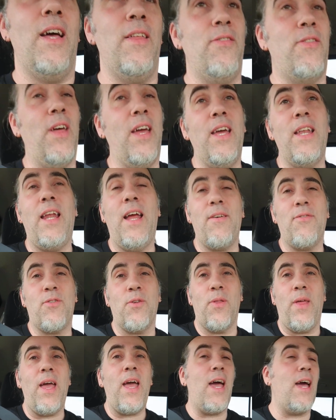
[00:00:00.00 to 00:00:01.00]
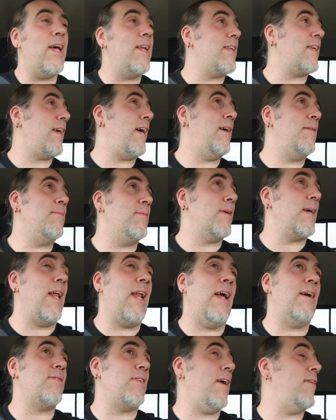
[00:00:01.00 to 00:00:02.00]
and then after that, I'm
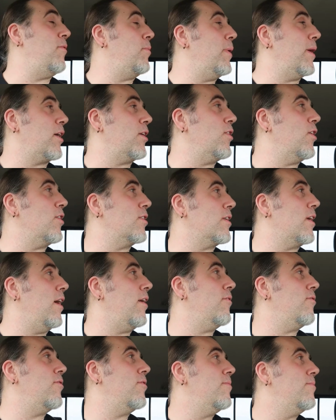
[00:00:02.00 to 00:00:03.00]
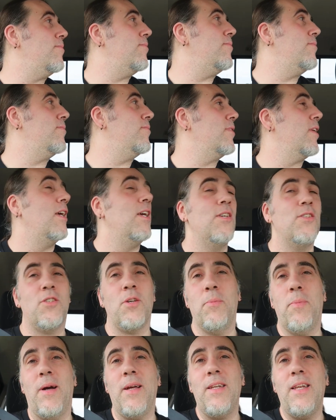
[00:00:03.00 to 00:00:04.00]
gonna have to have a bigger nerd cave.
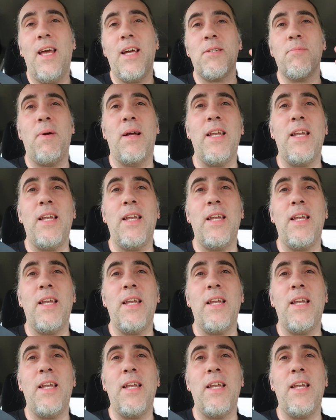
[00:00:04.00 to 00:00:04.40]
So by next